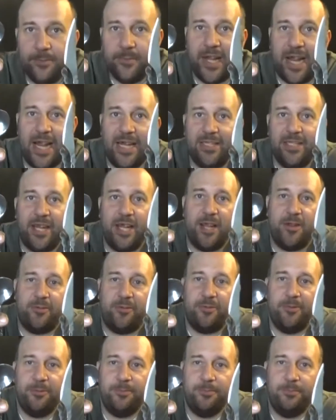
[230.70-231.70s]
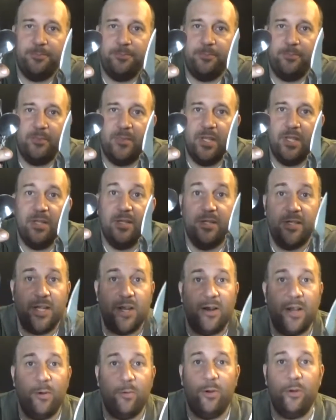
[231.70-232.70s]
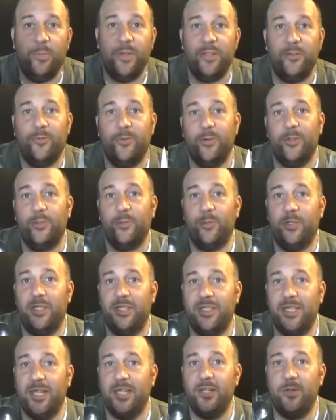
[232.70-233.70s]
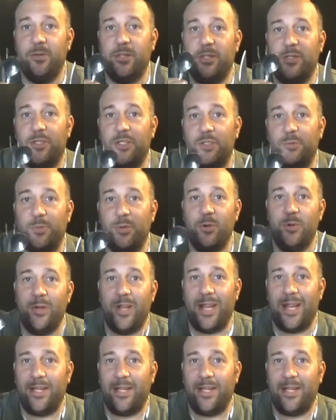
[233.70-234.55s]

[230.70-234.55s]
and the knife. Now I will be the first one to tell you that the spoon